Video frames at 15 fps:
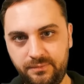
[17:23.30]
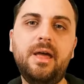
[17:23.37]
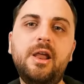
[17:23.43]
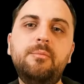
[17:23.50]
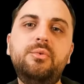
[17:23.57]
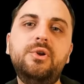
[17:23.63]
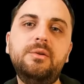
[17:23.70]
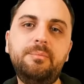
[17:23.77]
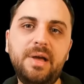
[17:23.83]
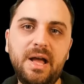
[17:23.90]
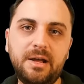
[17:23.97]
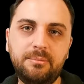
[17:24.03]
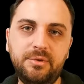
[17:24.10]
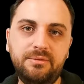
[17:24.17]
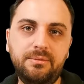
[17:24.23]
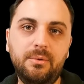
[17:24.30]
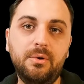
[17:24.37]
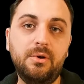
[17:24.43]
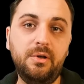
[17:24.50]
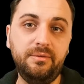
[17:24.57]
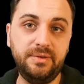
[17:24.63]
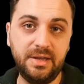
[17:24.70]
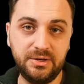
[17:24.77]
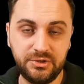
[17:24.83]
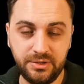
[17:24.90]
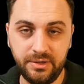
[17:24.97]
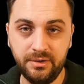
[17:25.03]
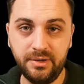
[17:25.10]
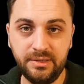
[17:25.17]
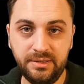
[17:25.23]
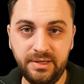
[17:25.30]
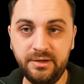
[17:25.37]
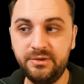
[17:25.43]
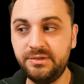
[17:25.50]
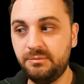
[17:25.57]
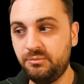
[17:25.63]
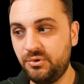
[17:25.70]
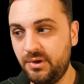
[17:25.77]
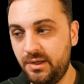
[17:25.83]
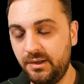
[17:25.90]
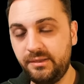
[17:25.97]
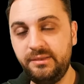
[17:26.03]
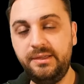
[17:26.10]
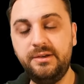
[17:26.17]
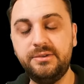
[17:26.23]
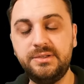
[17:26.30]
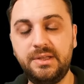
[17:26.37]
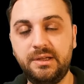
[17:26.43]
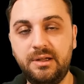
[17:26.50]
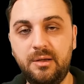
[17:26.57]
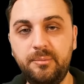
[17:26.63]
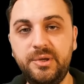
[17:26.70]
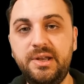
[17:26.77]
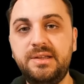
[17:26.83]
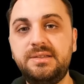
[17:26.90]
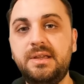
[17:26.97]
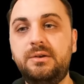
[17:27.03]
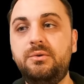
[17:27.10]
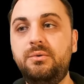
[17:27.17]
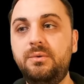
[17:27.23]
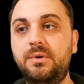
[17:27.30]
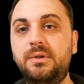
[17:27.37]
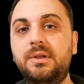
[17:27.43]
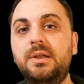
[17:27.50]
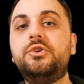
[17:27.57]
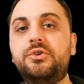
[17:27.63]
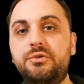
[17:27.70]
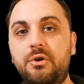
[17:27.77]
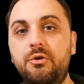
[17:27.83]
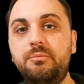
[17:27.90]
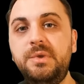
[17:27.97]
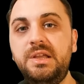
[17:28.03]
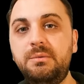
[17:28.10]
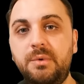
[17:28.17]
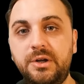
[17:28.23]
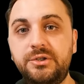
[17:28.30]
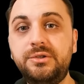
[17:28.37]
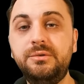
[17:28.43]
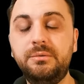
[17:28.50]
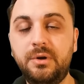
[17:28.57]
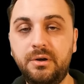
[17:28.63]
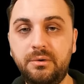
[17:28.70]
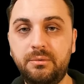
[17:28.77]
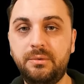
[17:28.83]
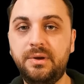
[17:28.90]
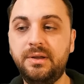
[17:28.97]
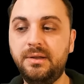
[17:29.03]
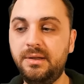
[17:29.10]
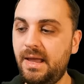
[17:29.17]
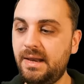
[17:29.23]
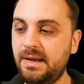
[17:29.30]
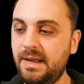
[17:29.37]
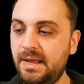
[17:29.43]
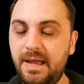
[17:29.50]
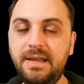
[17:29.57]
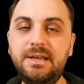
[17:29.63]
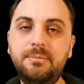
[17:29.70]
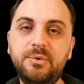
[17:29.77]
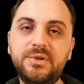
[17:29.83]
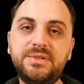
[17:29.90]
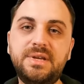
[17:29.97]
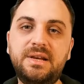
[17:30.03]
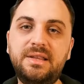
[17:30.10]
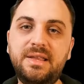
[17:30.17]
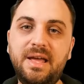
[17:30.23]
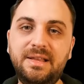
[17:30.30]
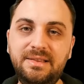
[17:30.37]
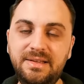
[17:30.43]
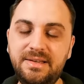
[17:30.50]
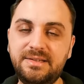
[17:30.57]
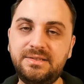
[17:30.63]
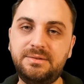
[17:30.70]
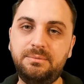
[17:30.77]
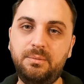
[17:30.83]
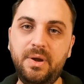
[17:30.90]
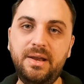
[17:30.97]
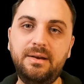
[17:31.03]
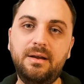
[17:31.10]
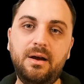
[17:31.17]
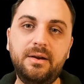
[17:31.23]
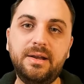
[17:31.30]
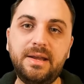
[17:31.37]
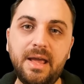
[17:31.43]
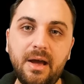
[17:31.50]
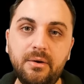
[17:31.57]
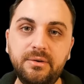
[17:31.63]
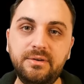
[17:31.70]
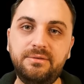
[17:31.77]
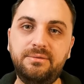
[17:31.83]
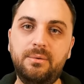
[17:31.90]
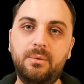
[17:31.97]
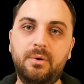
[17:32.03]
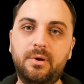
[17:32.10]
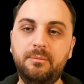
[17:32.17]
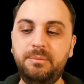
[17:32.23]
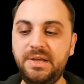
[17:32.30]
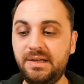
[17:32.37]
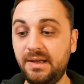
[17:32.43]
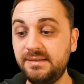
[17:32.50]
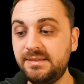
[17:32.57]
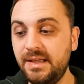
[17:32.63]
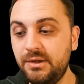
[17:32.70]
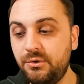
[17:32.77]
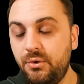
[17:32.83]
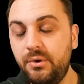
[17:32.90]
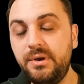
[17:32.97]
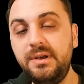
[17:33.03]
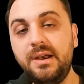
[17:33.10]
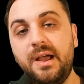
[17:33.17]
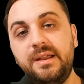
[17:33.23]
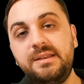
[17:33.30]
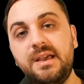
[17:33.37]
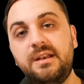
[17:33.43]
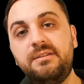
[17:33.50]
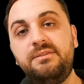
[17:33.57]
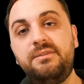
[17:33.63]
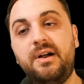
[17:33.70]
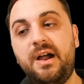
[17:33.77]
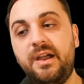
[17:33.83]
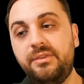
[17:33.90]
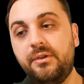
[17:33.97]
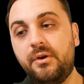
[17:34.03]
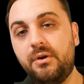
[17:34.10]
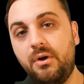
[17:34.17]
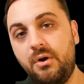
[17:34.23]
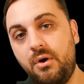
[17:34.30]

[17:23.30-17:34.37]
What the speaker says: and I put it back before all the engineering leaders and product leaders in the company. I said, cool, show me what you own. And 80% of that list went unaccounted for because they couldn't identify their